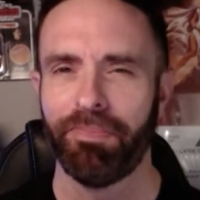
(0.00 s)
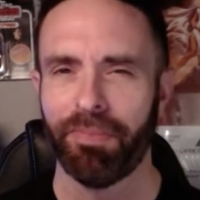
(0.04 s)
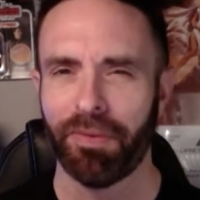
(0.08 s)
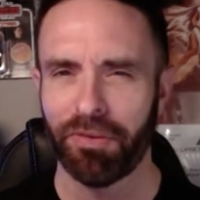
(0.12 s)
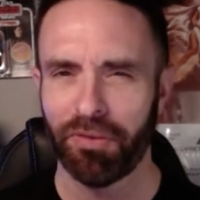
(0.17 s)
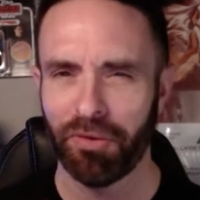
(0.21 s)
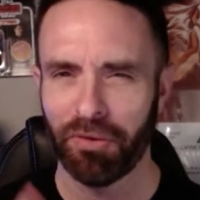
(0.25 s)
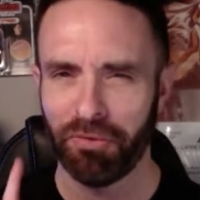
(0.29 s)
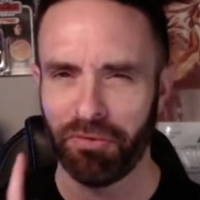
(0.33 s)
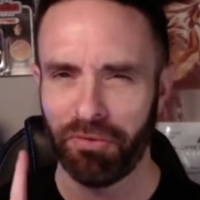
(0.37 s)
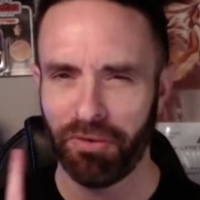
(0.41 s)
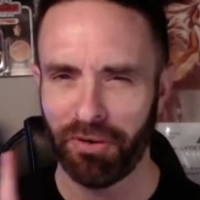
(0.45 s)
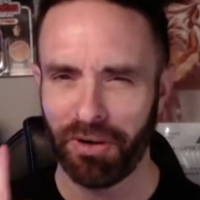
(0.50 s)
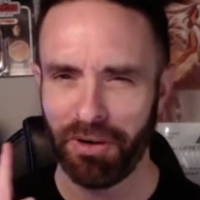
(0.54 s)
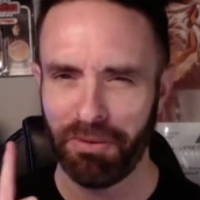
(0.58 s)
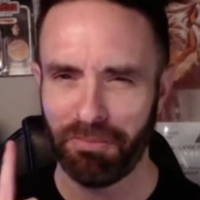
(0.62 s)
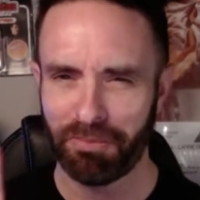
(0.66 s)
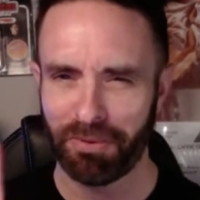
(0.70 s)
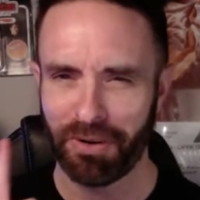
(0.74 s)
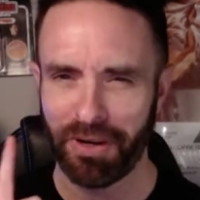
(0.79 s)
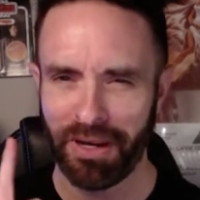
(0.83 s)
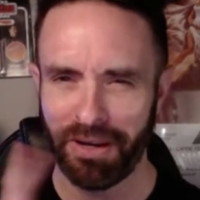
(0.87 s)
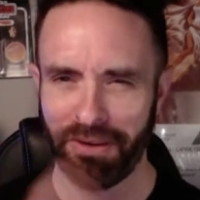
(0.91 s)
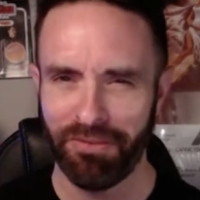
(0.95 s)
So very
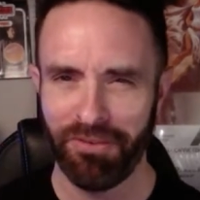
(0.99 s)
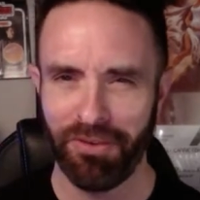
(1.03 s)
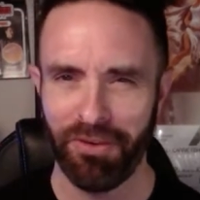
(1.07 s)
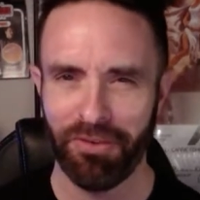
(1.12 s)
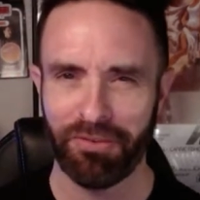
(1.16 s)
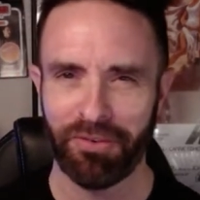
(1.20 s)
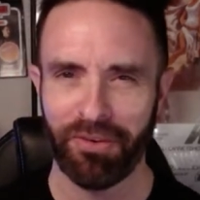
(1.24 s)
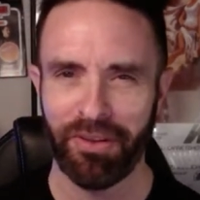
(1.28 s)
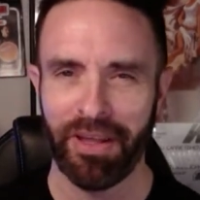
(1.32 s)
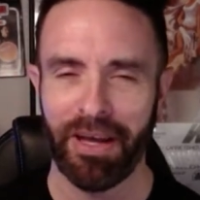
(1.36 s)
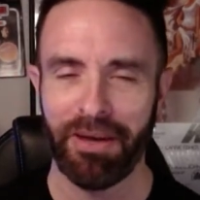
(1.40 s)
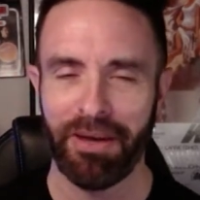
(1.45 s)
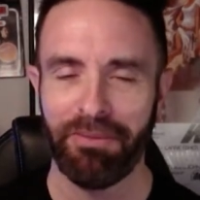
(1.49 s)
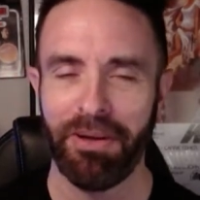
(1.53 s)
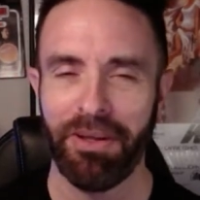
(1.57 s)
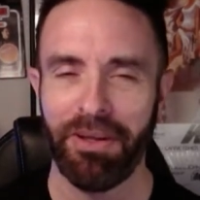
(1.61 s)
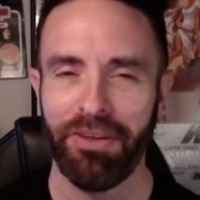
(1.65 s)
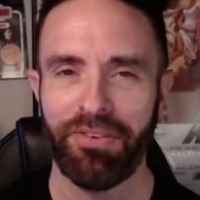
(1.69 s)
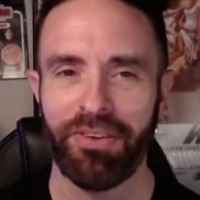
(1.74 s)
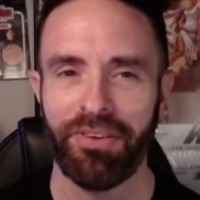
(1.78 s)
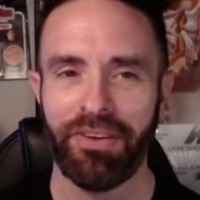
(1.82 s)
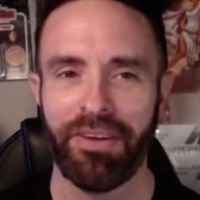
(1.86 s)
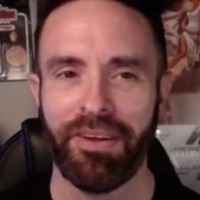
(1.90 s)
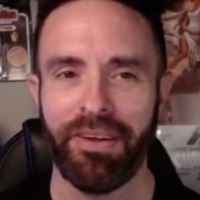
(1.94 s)
proud of you for that,
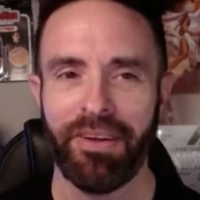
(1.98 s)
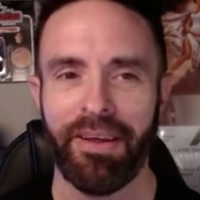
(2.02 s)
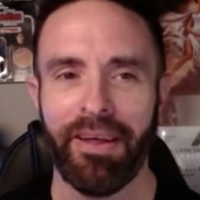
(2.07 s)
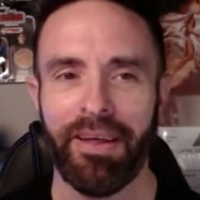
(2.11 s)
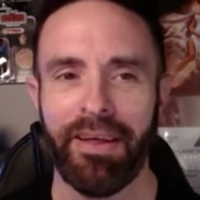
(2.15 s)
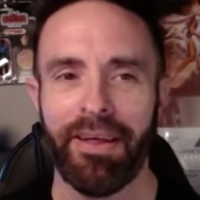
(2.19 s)
Mason.